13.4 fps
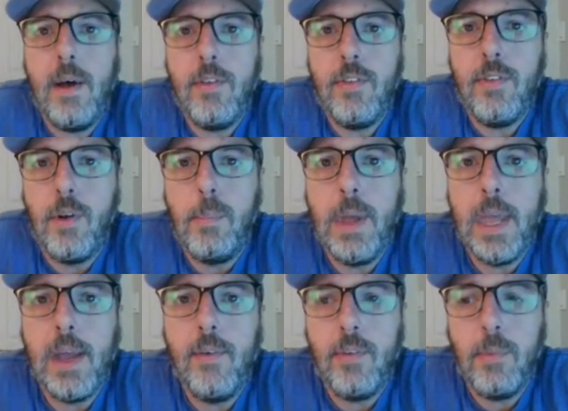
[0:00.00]
started
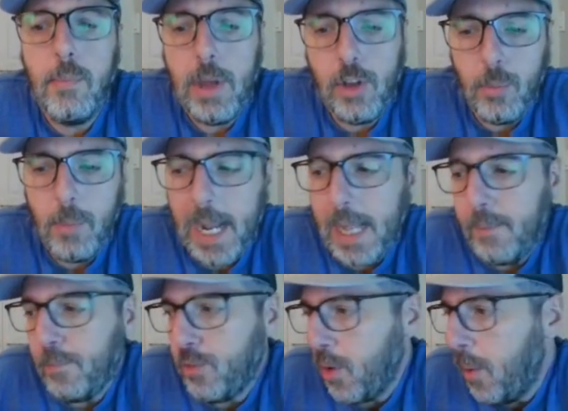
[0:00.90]
paying out some major
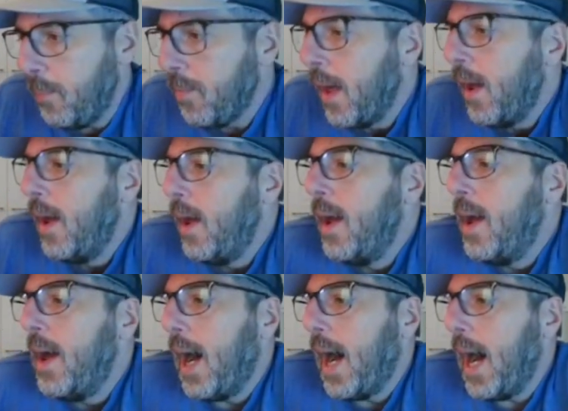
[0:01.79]
money. So
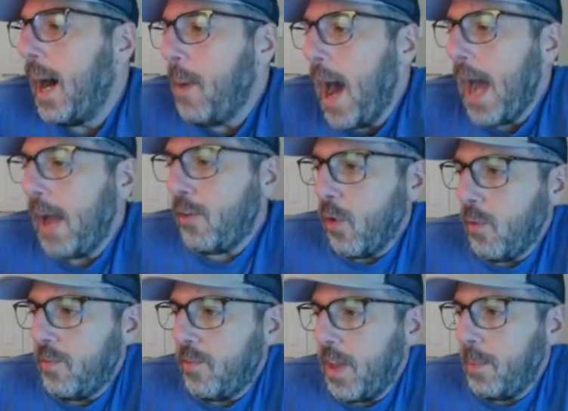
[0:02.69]
I
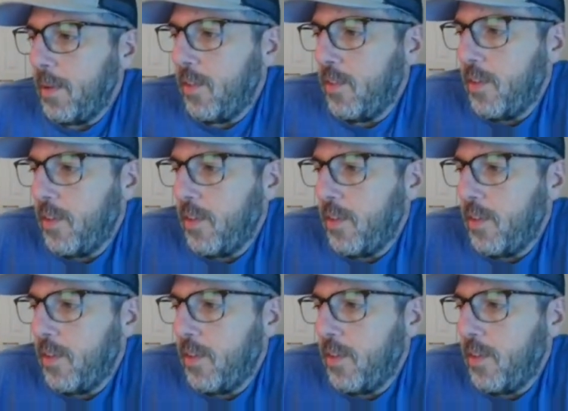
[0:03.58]
dove deep into